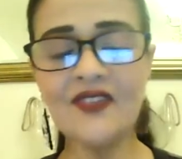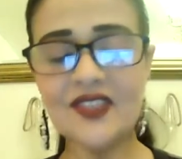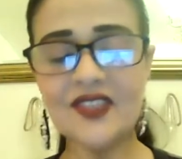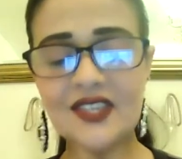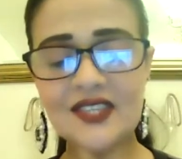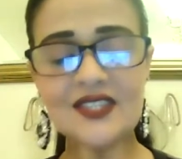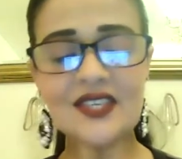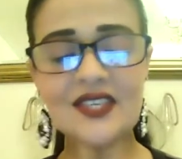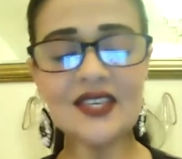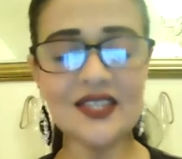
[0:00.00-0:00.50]

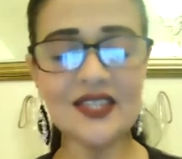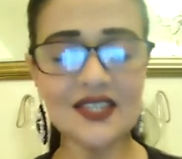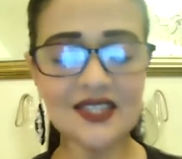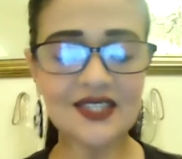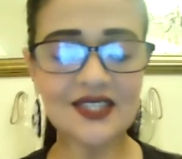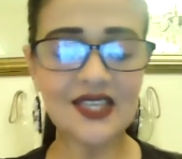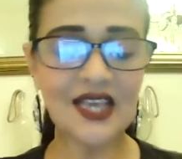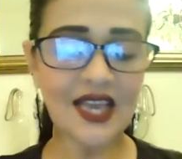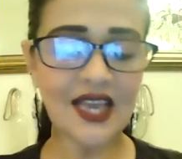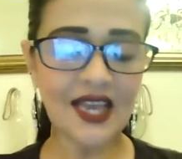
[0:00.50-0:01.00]
This
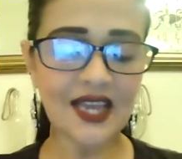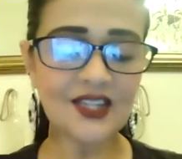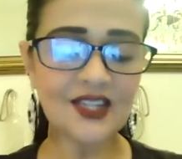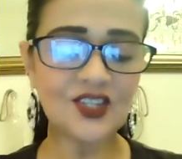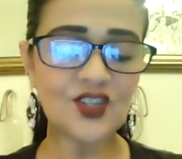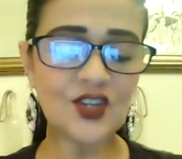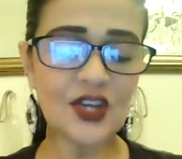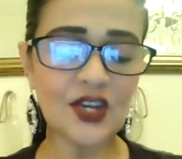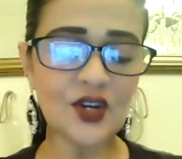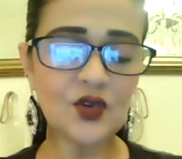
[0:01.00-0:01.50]
is a
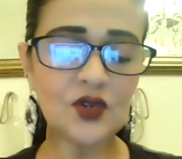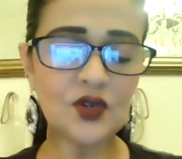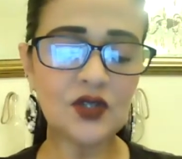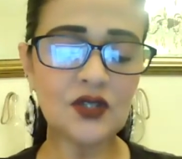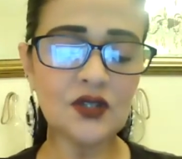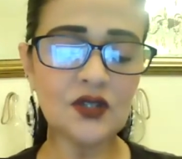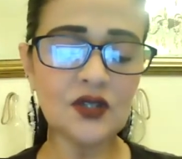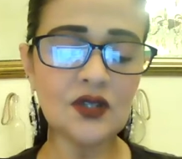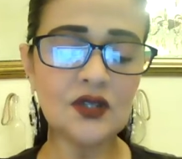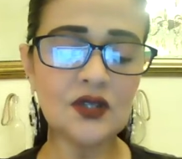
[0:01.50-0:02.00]

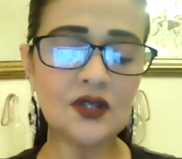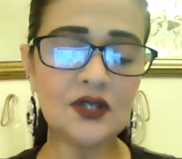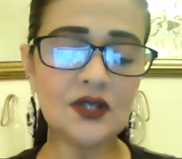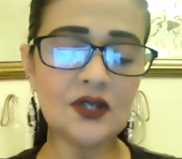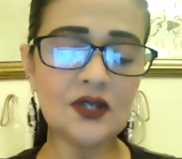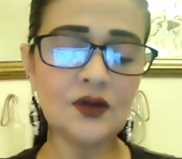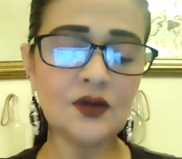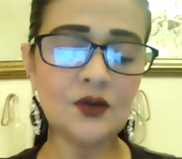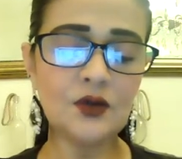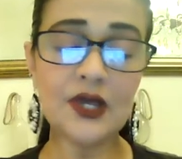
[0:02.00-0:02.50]
general
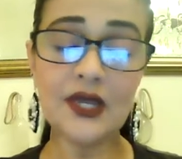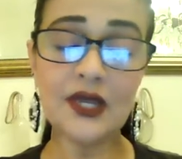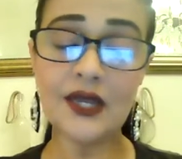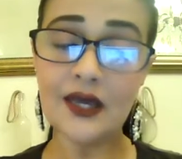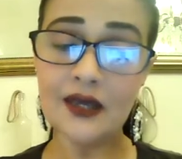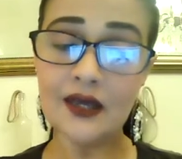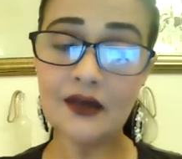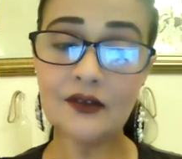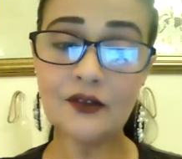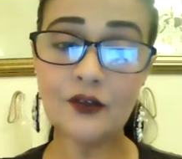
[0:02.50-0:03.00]

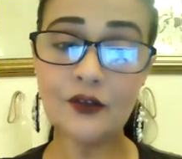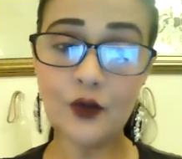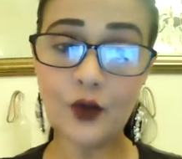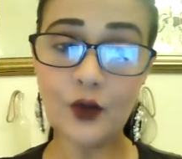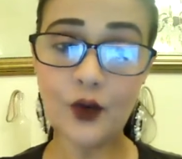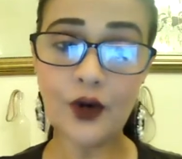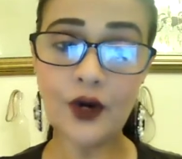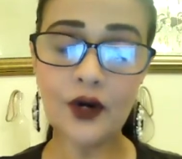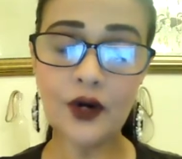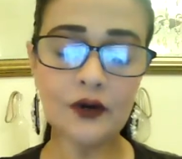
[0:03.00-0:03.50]
reading
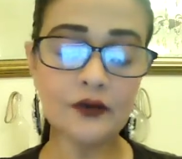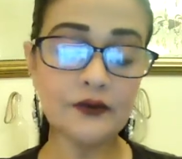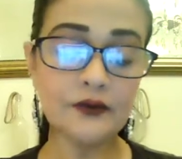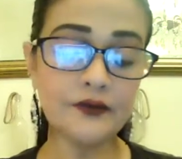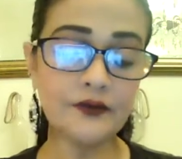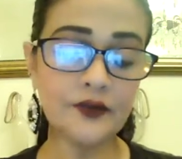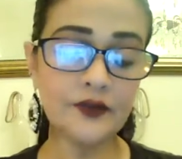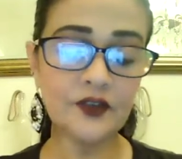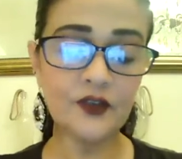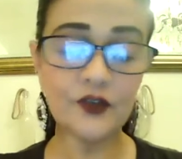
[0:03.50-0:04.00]
for
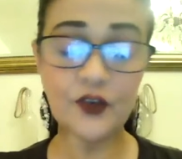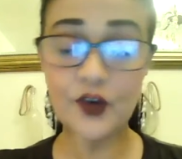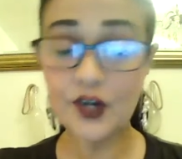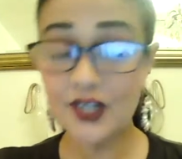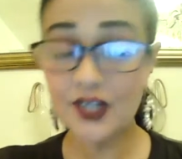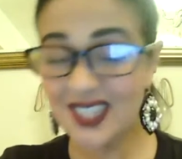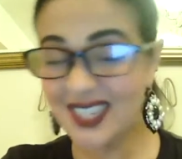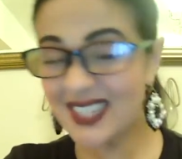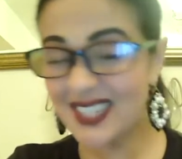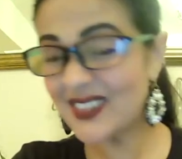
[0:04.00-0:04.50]
the
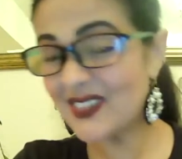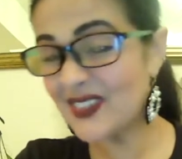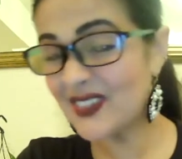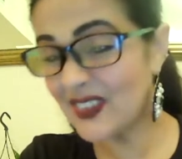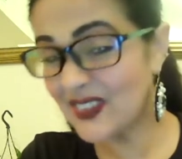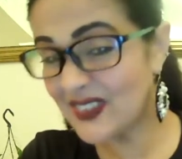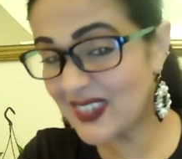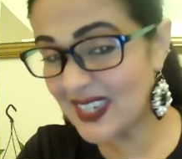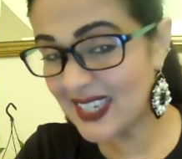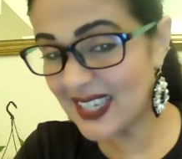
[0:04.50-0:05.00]
1st to the
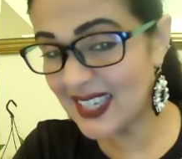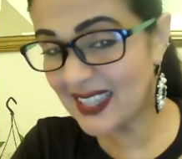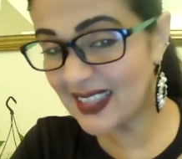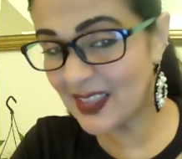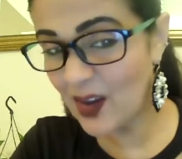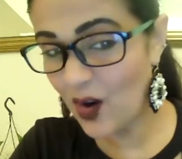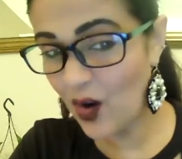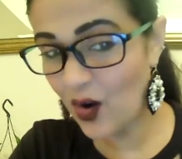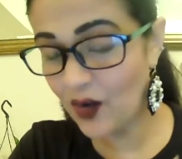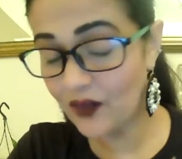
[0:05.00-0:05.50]

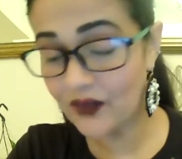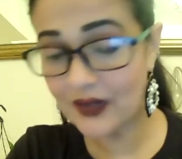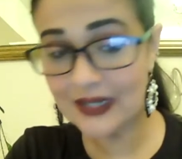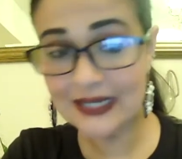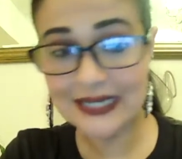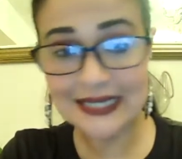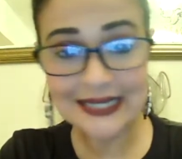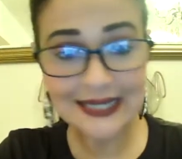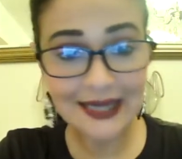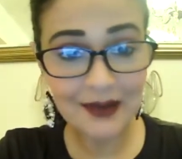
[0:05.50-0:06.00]
15th of
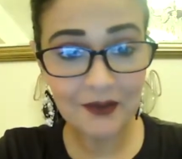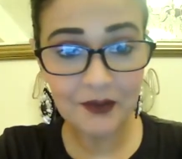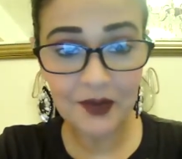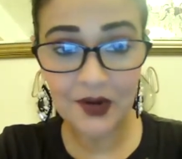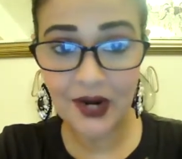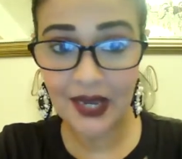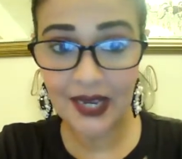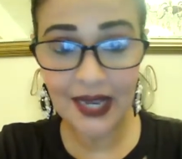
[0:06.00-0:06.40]
December.